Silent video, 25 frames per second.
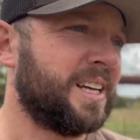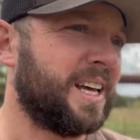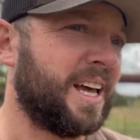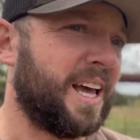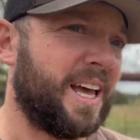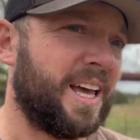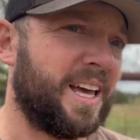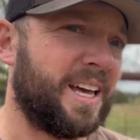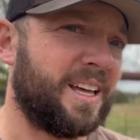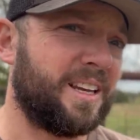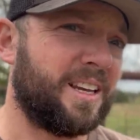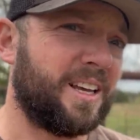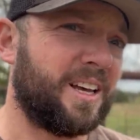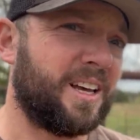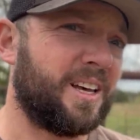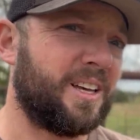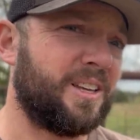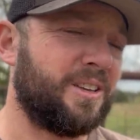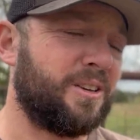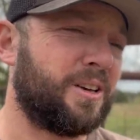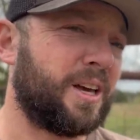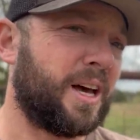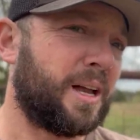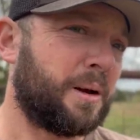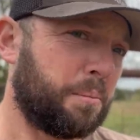And uh,
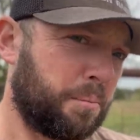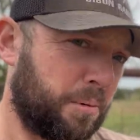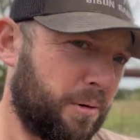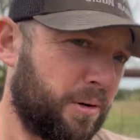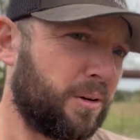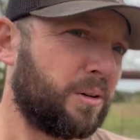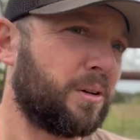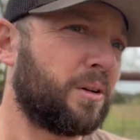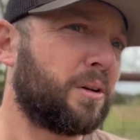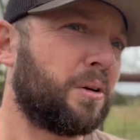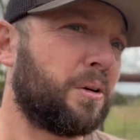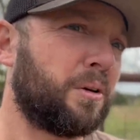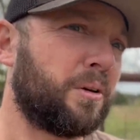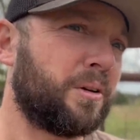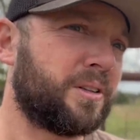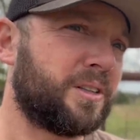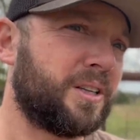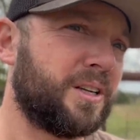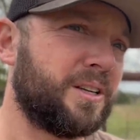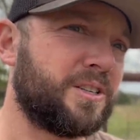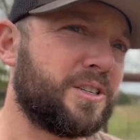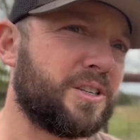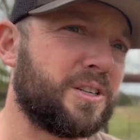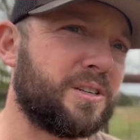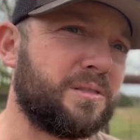you got to put a little
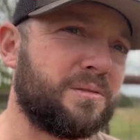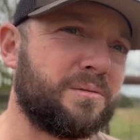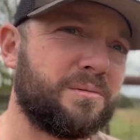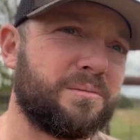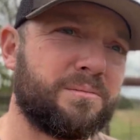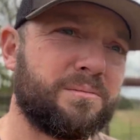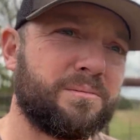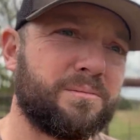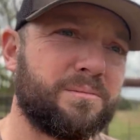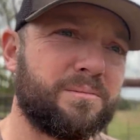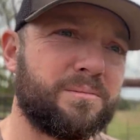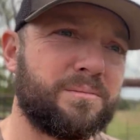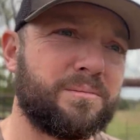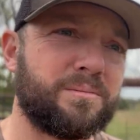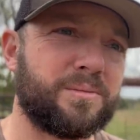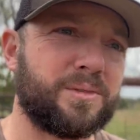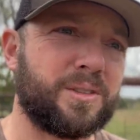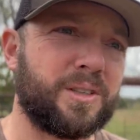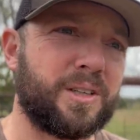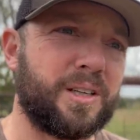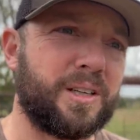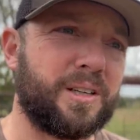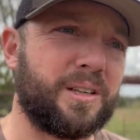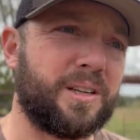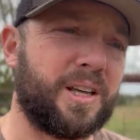attention
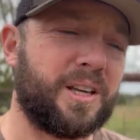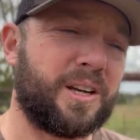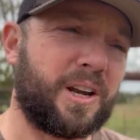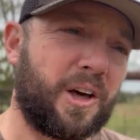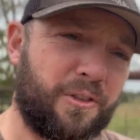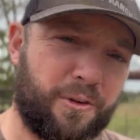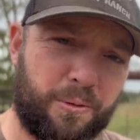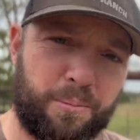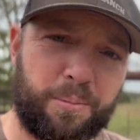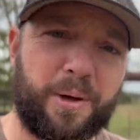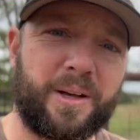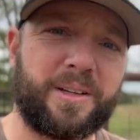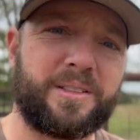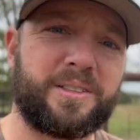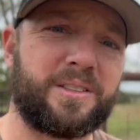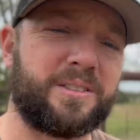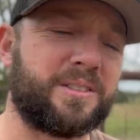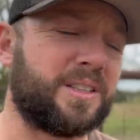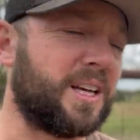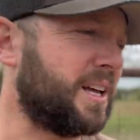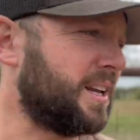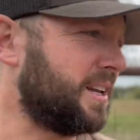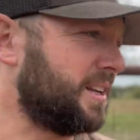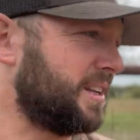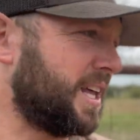in, in other places
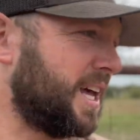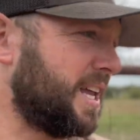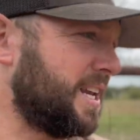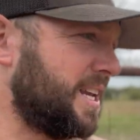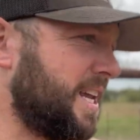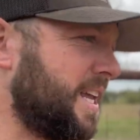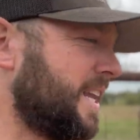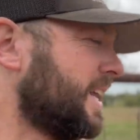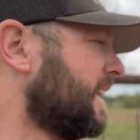that, that need